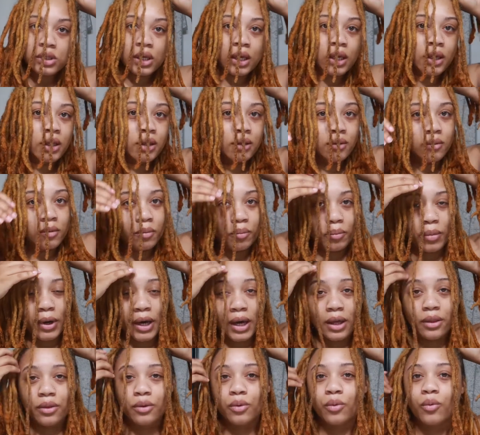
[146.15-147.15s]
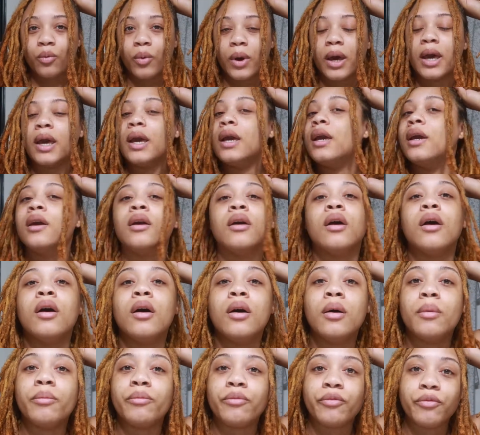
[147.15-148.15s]
And by the way,
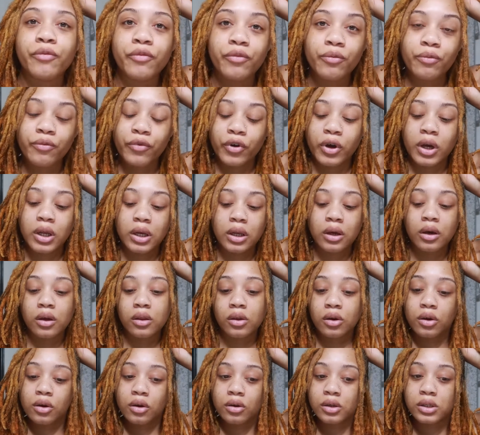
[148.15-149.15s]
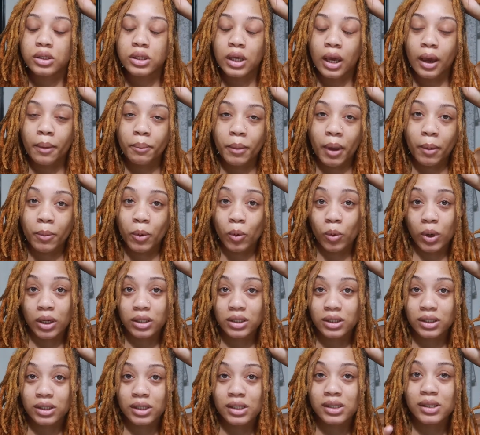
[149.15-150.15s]
for any other girls that may be
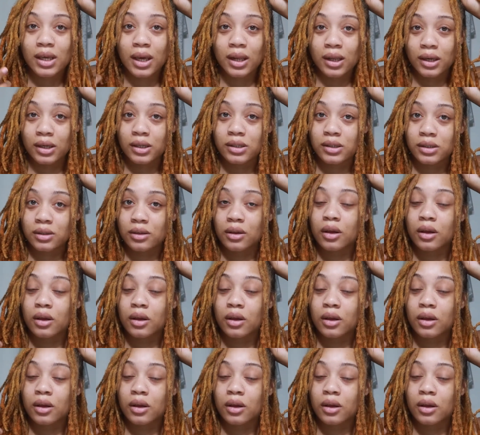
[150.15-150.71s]
watching this that is